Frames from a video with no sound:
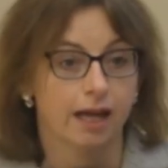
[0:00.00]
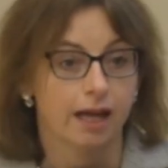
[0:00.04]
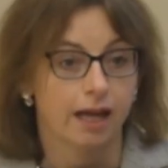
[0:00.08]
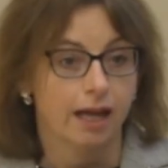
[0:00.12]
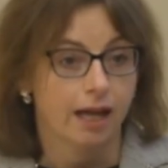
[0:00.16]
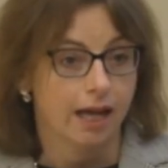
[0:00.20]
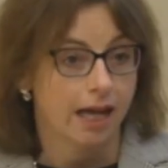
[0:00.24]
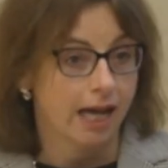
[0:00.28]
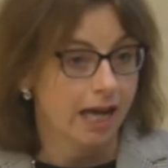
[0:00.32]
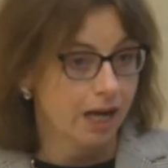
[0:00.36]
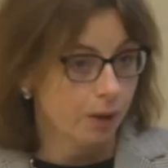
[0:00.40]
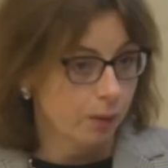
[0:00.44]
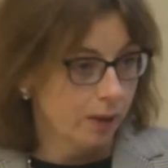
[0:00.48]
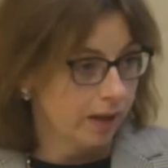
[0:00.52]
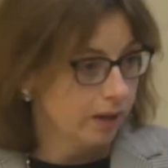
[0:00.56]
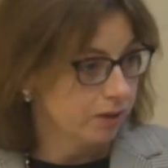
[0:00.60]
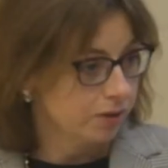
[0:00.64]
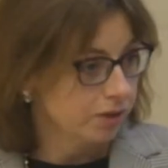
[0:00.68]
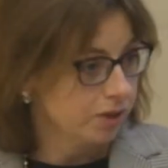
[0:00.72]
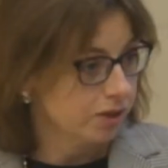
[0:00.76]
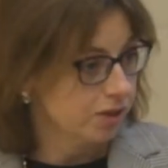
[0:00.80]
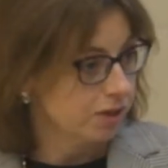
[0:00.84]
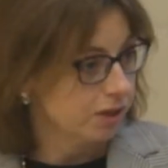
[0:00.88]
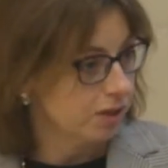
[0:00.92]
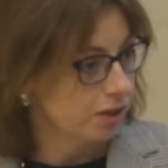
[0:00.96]
How
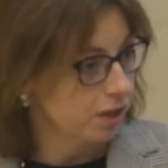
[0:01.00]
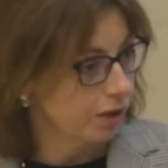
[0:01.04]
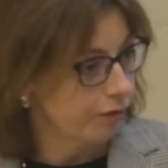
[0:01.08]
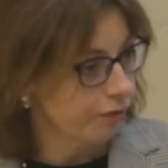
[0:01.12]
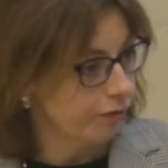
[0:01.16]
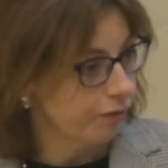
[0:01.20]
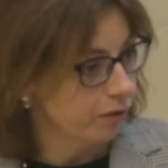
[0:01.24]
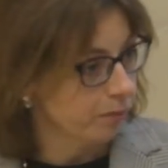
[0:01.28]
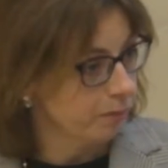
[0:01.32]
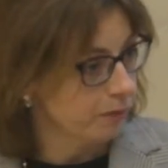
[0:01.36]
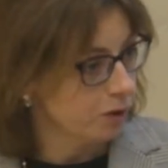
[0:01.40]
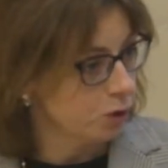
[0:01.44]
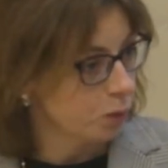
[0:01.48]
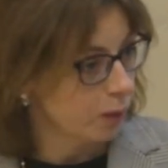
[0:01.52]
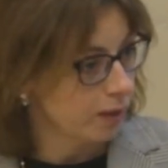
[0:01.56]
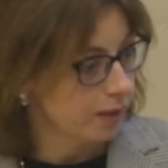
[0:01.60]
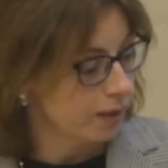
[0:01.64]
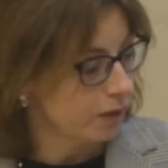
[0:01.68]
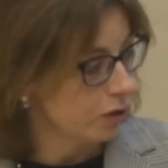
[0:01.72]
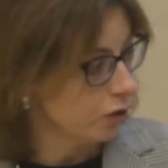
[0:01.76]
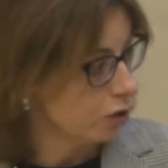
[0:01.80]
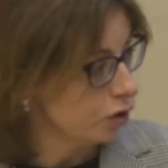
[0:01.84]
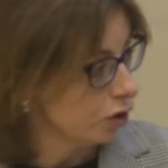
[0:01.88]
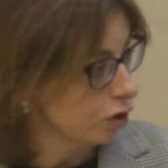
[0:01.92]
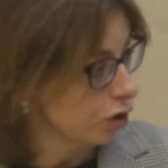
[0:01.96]
else is it different between
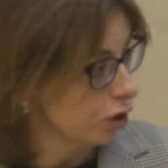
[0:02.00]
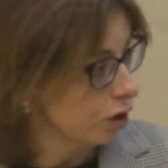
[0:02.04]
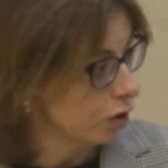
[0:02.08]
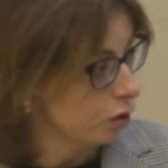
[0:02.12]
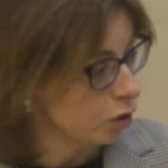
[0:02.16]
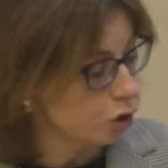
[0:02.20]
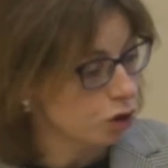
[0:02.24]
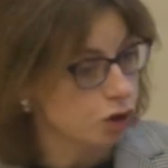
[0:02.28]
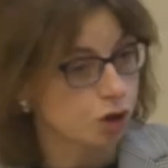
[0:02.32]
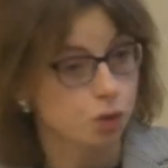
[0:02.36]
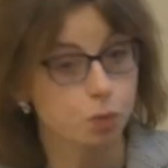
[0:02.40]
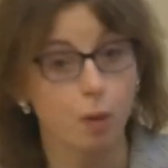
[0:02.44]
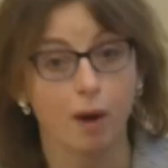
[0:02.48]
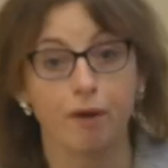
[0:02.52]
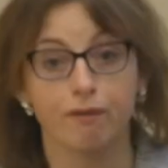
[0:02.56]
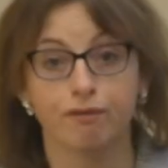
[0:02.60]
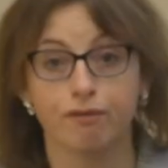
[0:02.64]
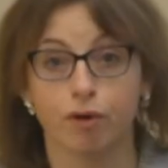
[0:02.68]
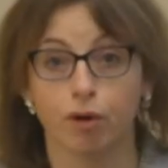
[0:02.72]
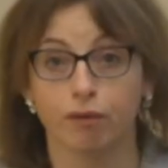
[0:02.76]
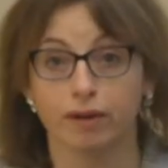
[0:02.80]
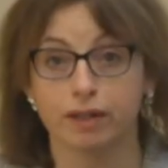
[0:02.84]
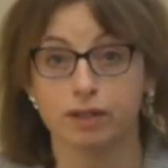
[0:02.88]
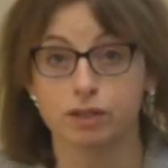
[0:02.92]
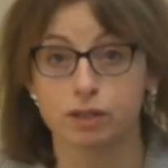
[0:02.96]
institutions? Well,
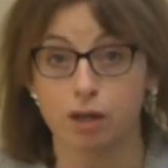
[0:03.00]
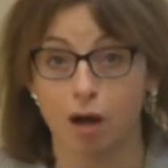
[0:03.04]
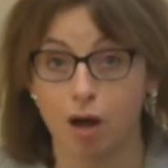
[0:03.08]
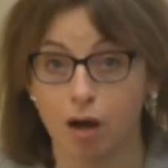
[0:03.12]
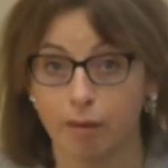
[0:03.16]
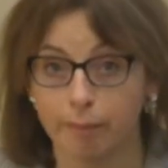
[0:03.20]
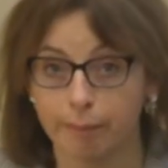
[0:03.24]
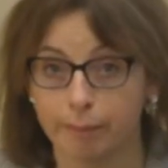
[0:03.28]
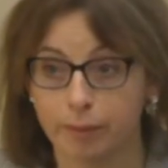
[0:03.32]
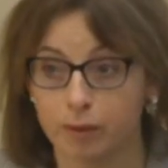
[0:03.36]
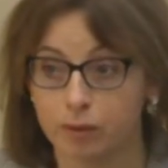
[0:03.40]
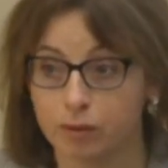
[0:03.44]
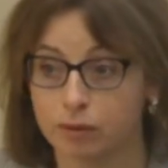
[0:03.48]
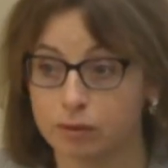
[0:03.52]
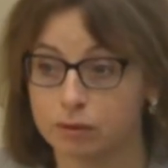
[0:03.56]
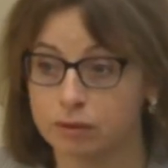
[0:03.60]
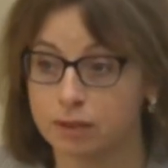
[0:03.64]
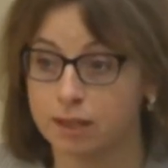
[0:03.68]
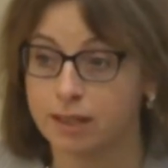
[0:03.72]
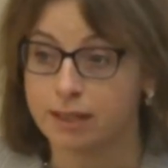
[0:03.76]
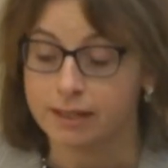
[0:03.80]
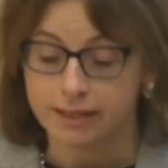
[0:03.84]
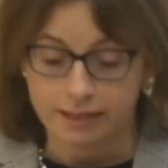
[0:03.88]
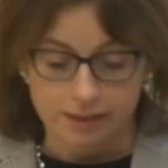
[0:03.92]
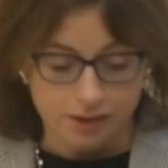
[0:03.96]
for example,
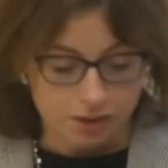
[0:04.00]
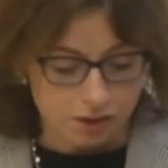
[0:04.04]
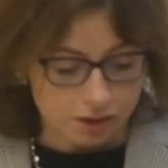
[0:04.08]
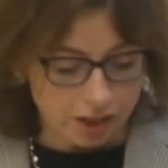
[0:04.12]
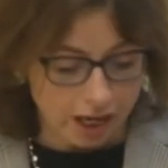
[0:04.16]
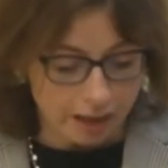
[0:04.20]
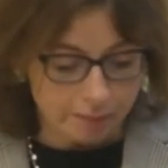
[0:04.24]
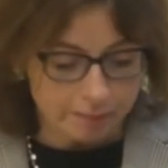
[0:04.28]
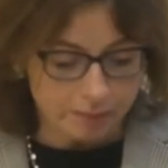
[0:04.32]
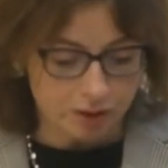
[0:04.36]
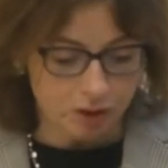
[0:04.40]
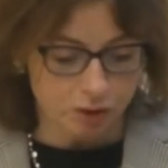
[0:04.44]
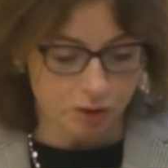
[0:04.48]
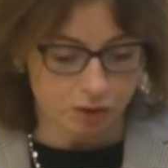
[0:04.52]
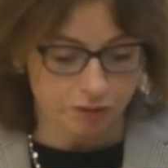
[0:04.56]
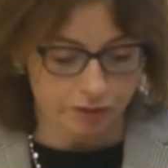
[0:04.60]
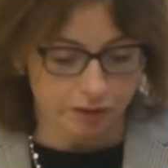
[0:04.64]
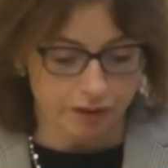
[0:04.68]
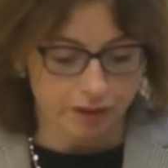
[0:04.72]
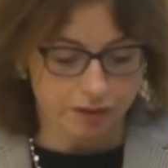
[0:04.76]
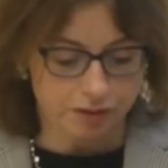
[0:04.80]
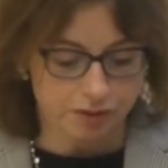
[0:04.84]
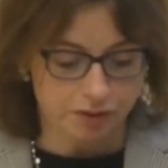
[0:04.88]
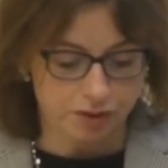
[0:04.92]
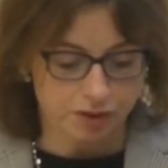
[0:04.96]
some
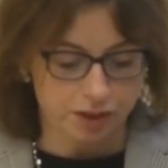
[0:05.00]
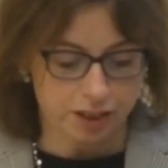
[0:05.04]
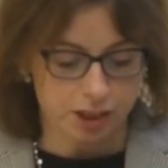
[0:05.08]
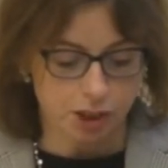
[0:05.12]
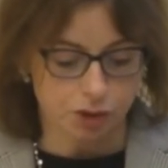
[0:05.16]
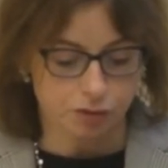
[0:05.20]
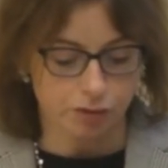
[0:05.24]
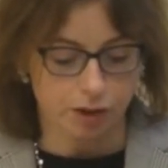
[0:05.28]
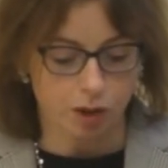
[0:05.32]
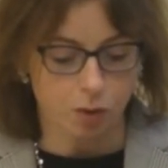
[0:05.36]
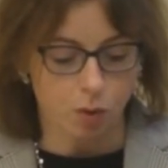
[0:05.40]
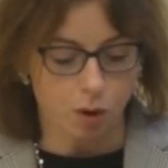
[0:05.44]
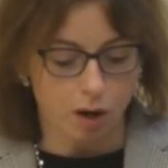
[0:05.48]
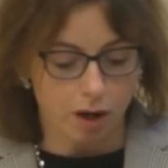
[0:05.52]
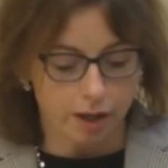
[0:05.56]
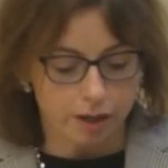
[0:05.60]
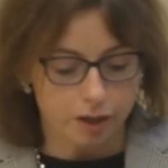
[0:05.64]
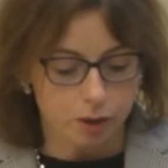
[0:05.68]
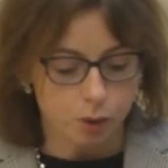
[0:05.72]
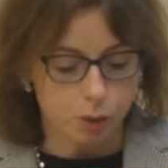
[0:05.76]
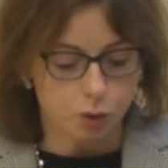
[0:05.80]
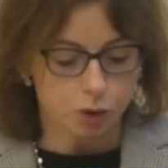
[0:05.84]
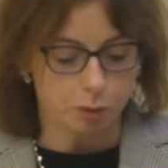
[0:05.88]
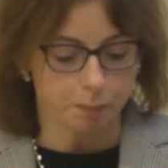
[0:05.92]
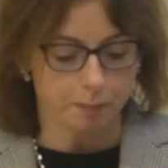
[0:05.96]
universities require
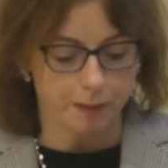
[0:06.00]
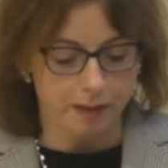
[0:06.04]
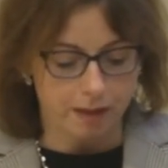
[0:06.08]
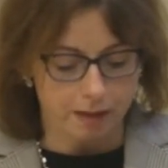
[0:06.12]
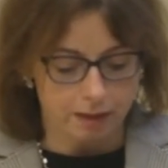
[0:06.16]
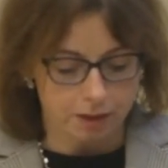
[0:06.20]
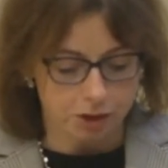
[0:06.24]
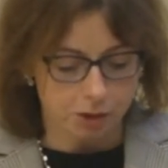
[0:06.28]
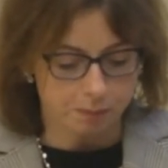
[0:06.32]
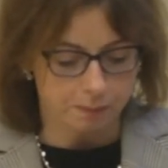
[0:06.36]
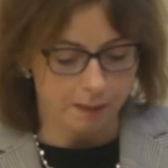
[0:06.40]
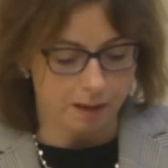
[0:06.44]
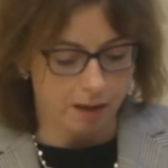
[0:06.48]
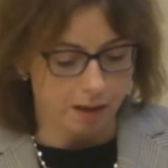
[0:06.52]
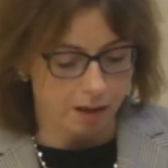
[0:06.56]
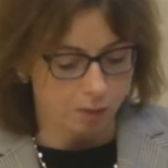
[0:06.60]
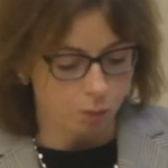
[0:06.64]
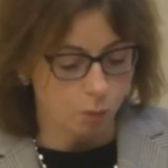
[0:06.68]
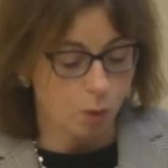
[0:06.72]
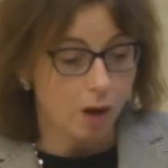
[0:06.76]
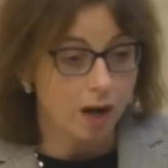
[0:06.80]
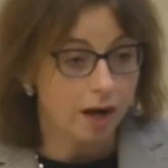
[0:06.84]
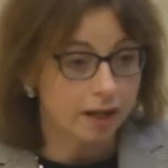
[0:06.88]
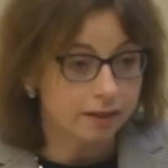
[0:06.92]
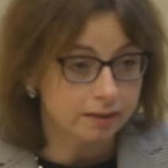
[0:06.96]
you to pass Part
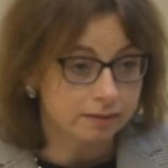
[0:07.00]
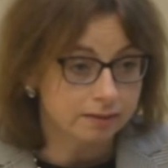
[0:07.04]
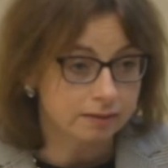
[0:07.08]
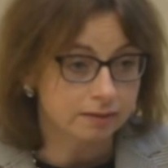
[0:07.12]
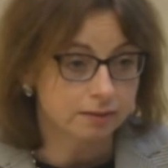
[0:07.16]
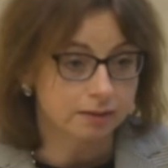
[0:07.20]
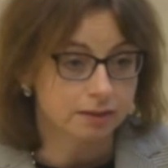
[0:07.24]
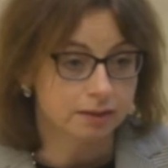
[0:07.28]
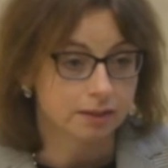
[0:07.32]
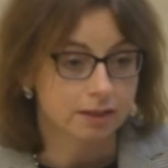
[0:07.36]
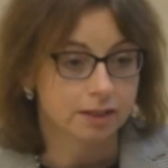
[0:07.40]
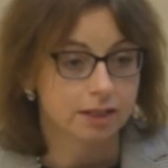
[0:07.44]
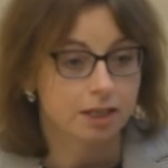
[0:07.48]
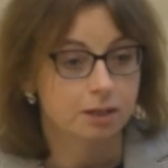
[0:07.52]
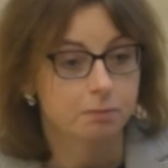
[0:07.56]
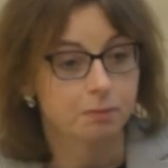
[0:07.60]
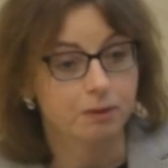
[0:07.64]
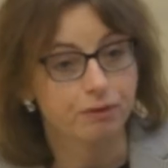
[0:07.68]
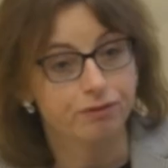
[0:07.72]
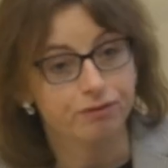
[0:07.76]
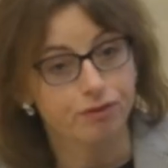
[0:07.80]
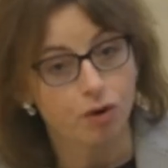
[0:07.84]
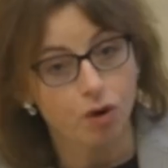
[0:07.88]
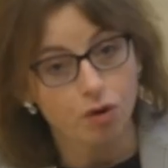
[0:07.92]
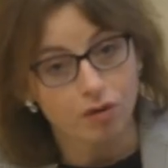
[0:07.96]
1
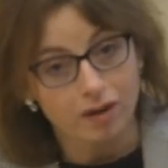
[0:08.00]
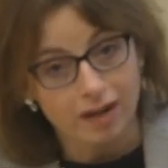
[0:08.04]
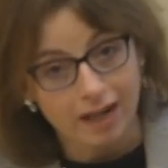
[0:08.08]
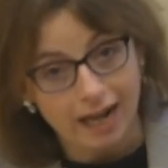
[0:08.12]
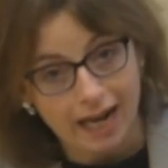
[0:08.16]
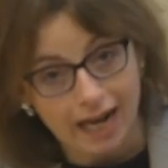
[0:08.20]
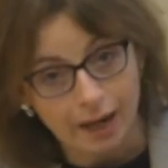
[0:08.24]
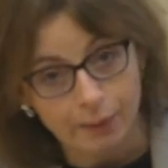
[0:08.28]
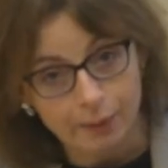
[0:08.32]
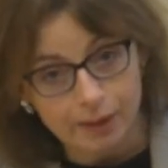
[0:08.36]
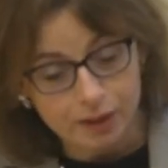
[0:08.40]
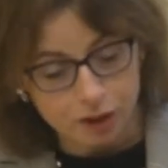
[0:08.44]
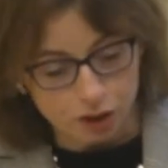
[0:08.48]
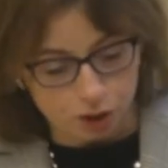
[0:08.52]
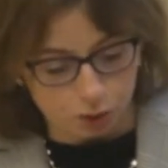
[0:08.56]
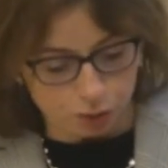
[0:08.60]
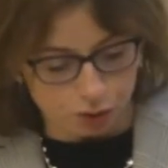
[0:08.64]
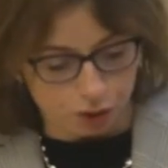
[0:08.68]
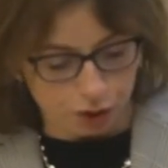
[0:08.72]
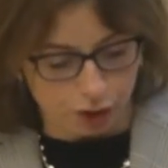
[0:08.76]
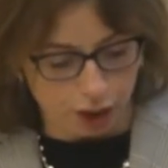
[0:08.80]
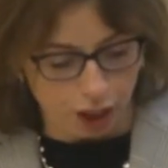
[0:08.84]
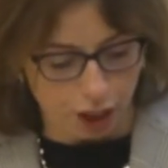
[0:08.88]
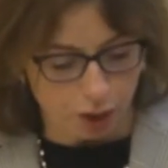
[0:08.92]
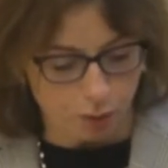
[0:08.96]
before allowing you
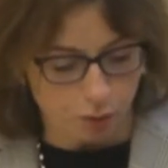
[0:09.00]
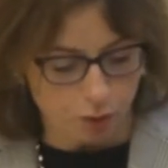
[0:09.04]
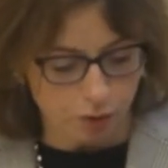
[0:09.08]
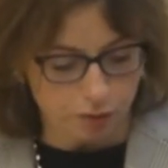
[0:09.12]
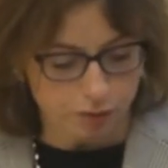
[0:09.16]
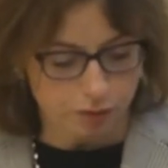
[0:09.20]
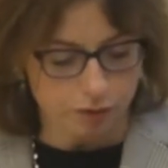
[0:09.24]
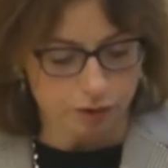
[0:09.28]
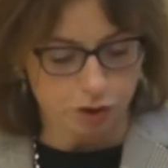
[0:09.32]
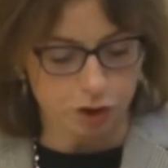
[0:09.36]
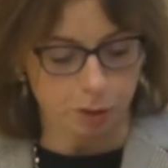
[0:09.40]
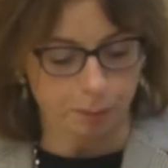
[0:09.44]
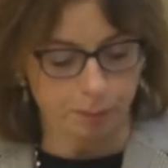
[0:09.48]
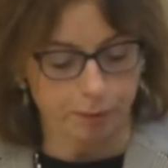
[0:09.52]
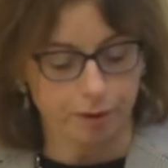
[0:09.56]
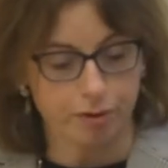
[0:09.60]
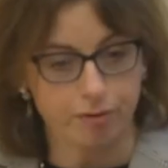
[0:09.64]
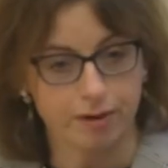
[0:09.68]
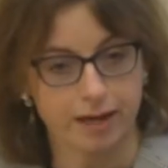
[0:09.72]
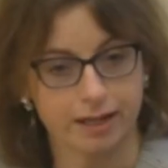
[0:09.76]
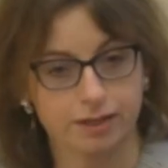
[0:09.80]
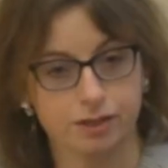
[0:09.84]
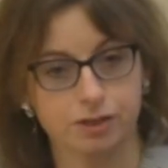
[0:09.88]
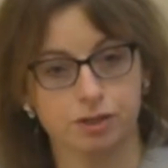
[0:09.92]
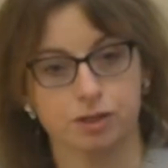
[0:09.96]
to go on to
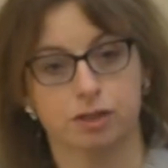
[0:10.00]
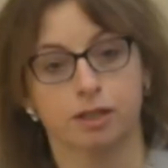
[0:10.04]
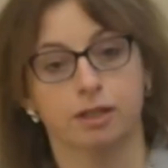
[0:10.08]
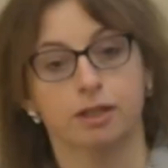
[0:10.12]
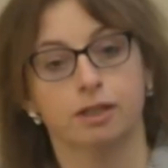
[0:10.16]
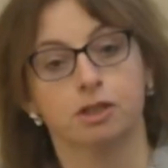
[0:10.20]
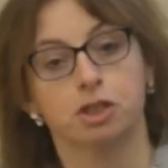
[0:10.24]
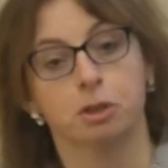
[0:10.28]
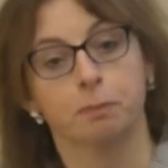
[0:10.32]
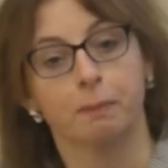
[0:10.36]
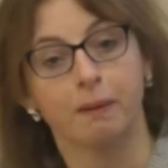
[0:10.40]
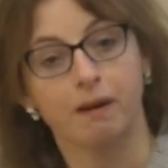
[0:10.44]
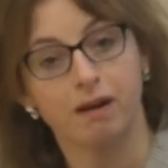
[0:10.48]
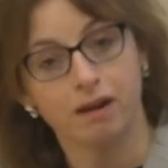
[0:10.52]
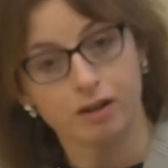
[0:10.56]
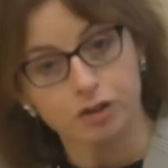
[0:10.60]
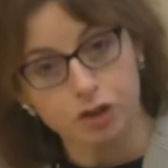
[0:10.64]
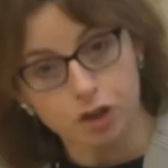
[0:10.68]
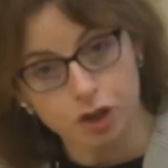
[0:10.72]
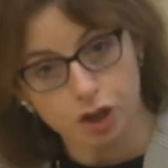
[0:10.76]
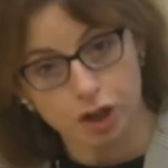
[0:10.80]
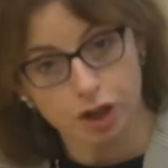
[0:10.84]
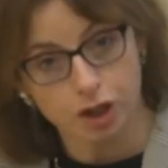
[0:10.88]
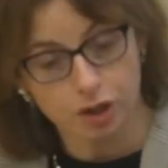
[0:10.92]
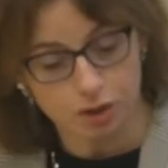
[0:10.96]
progress to Part
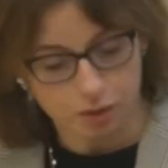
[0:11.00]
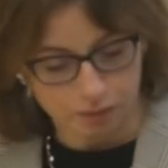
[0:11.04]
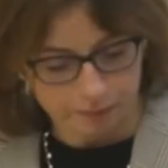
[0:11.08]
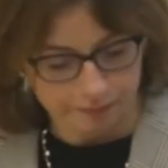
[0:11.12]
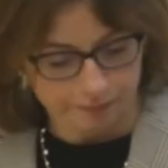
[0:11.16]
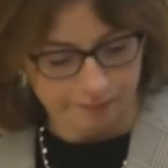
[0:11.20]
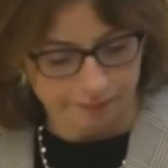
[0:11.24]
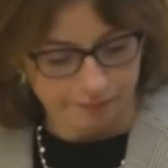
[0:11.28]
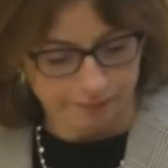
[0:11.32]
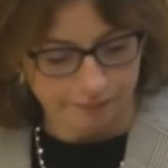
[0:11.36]
2,